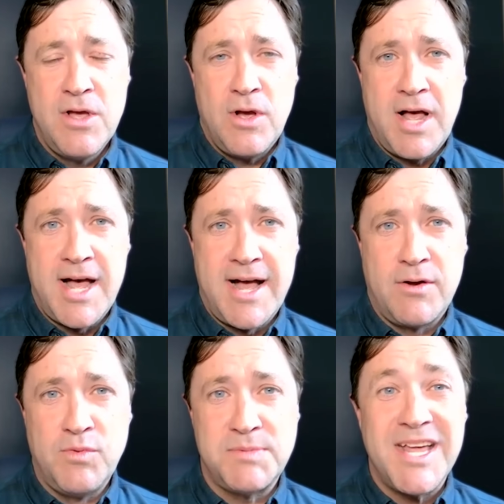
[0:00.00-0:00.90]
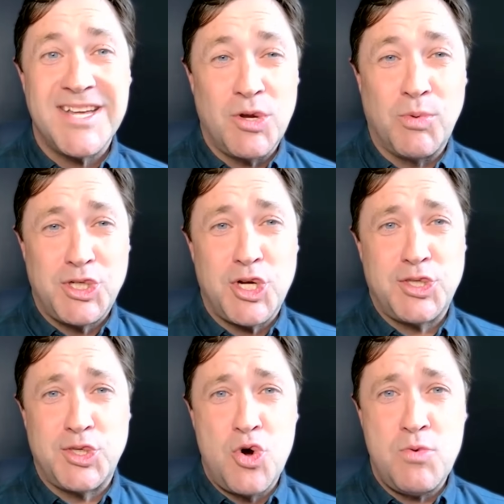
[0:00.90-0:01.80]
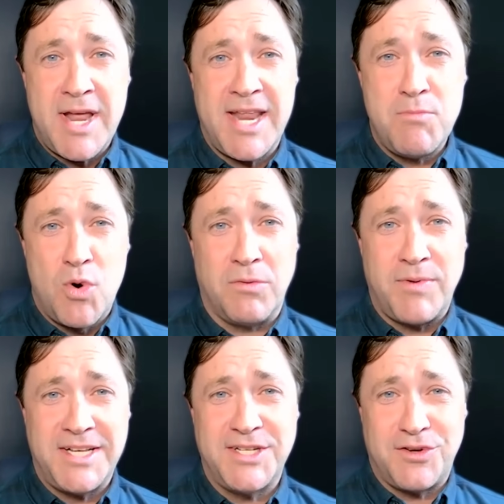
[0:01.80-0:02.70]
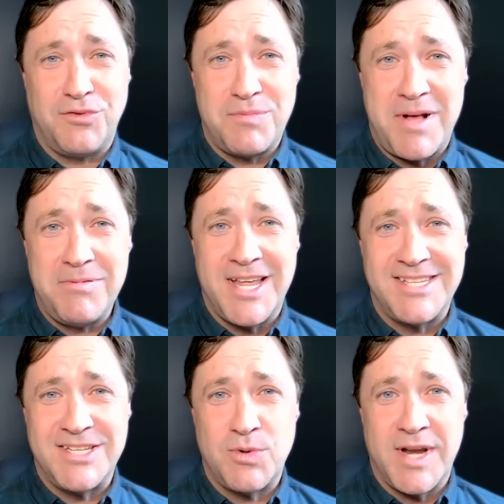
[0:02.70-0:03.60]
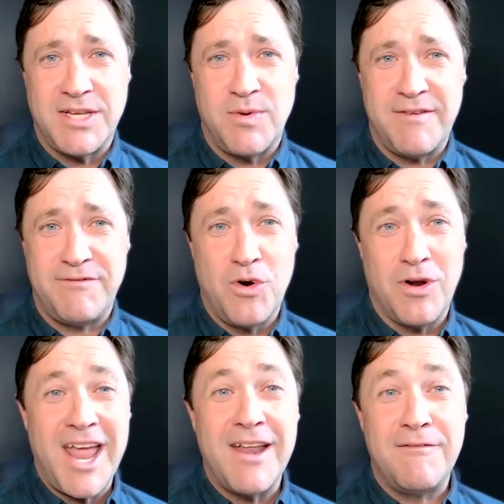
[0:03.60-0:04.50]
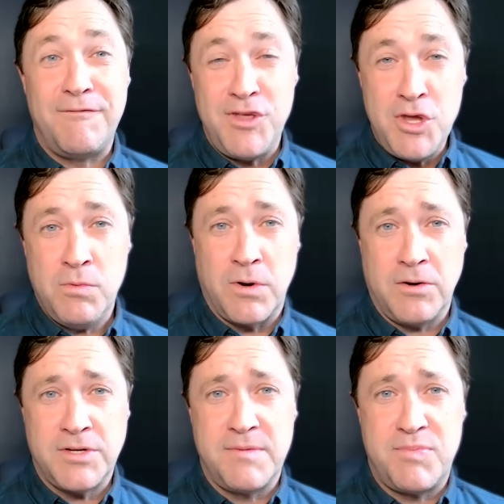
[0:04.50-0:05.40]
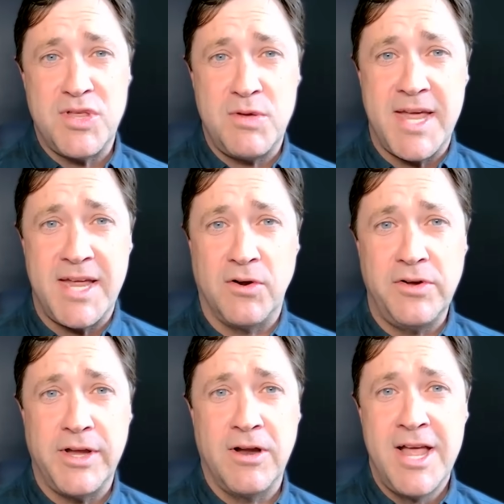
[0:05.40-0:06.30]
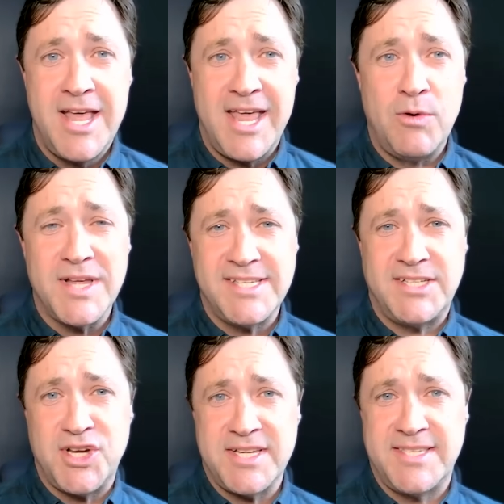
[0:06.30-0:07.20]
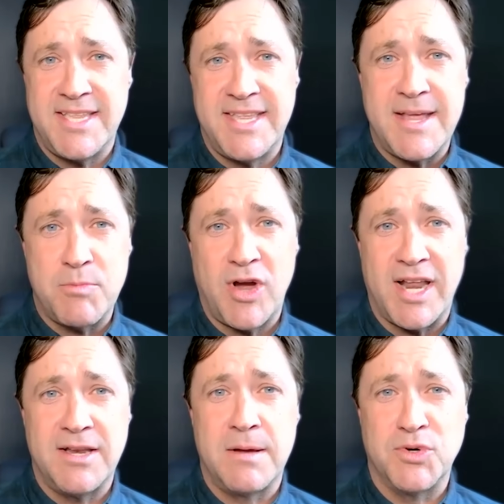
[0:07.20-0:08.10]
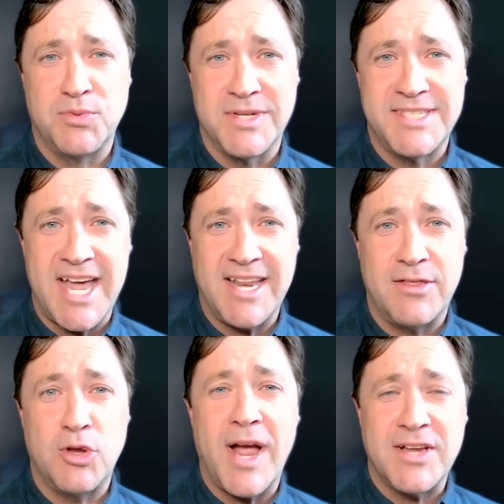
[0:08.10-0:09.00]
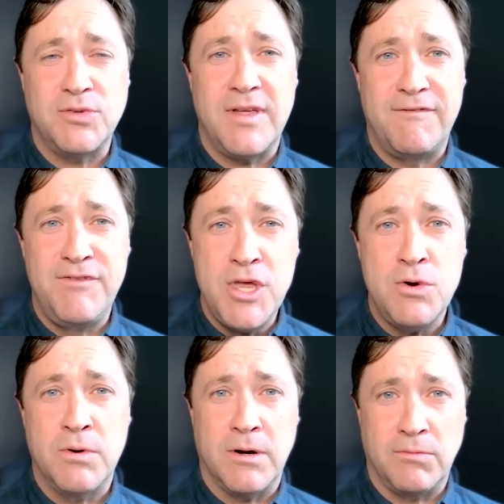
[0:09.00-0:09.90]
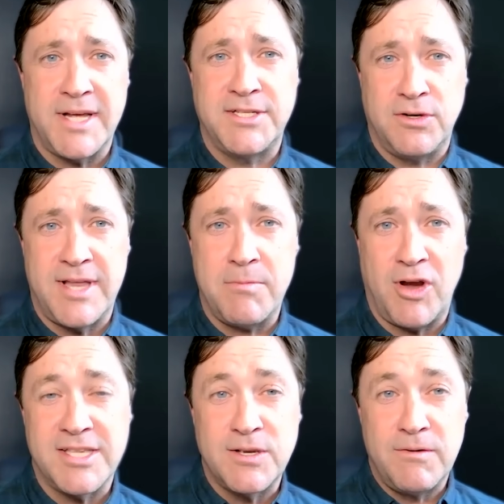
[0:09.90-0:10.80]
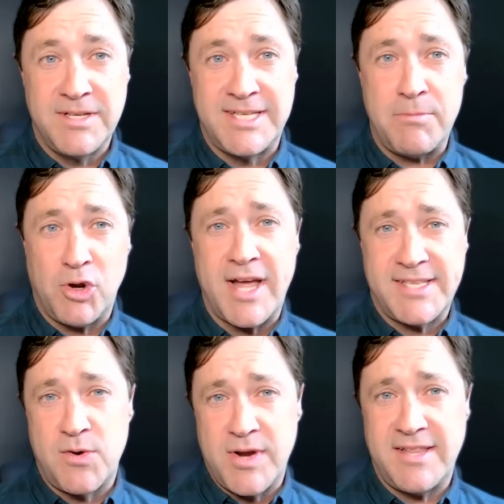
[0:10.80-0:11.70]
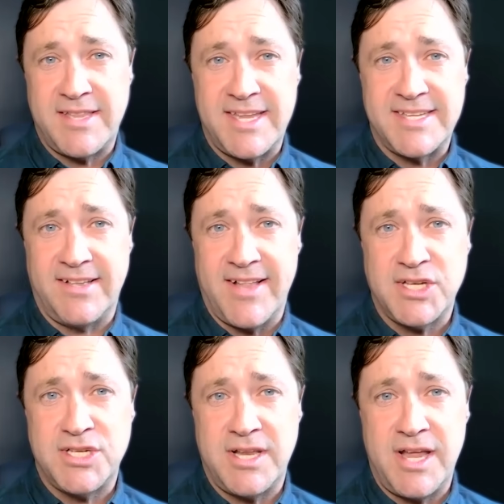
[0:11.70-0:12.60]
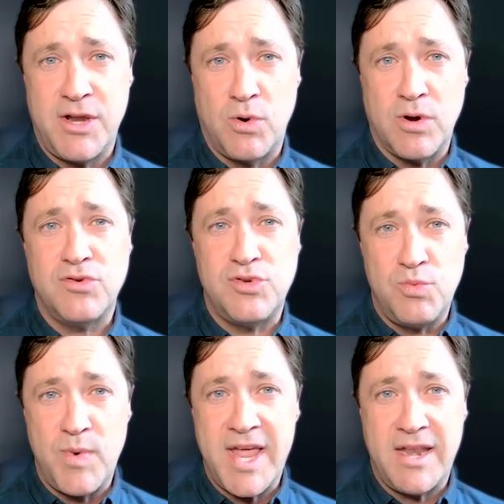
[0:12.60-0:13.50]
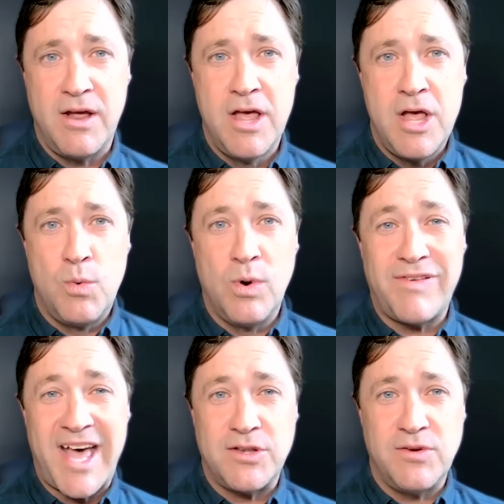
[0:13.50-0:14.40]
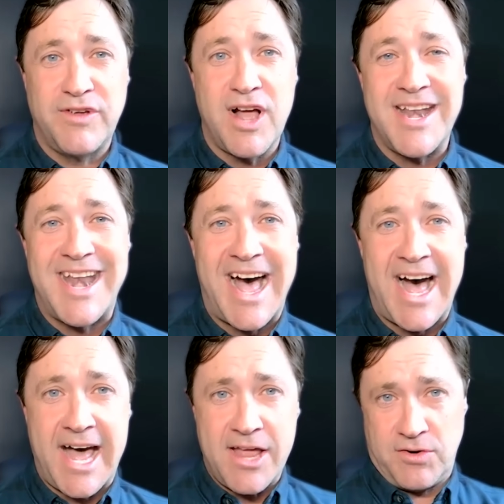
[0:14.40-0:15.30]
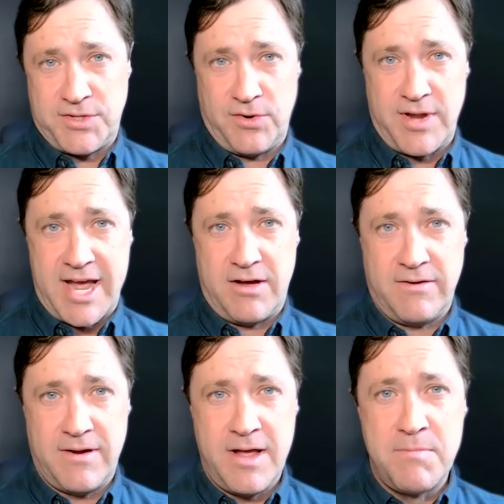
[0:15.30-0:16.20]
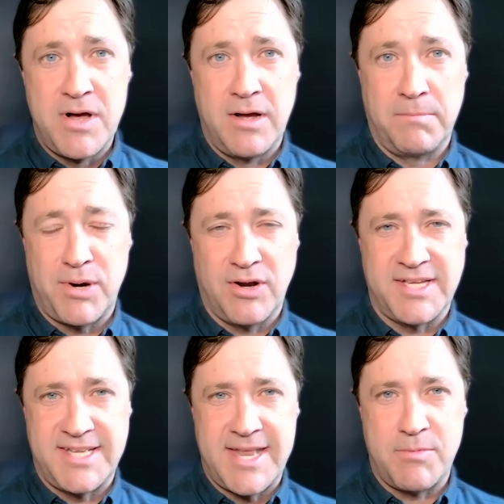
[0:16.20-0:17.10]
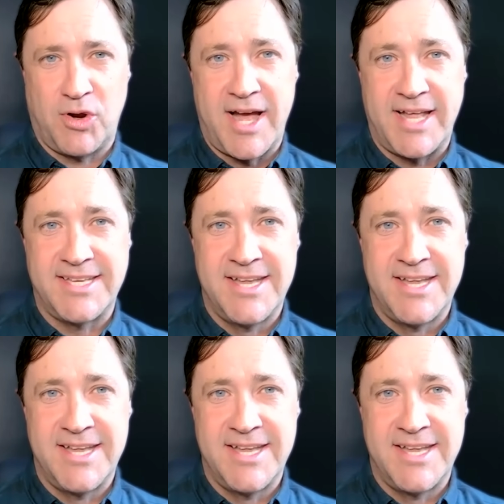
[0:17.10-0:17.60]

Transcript: was because there were just so many more registered Republicans in 2024 and fewer, to the point you made earlier. It wasn't just that the Democratic numbers were stagnant. There were actually fewer registered Democrats. So Democrats going into this election, in order to win, would have had to have gotten higher turnout among partisan Democrats